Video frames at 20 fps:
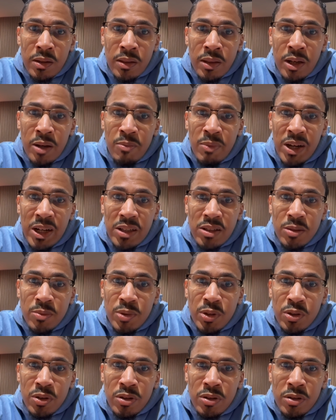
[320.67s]
their mic to
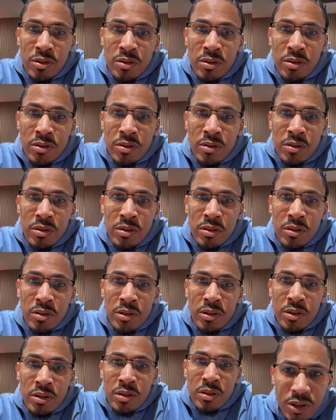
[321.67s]
be on,
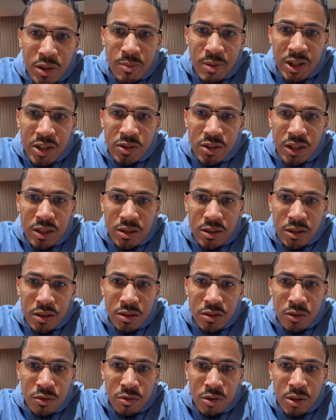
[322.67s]
because they might try to
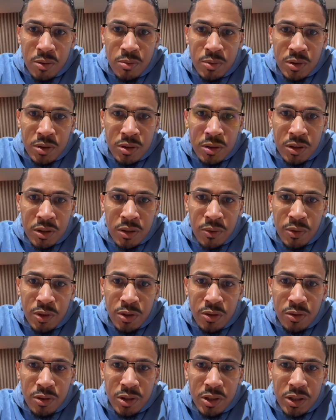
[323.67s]
interrupt, and we
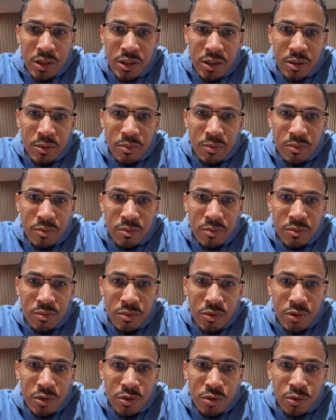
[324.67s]
don't need them
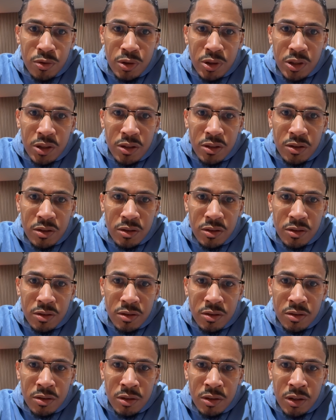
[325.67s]
talking.
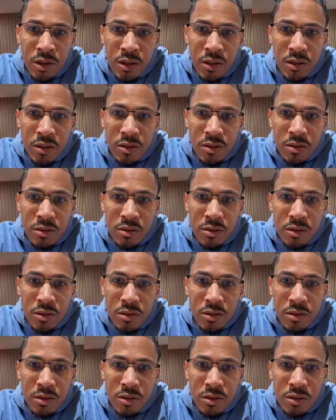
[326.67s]
And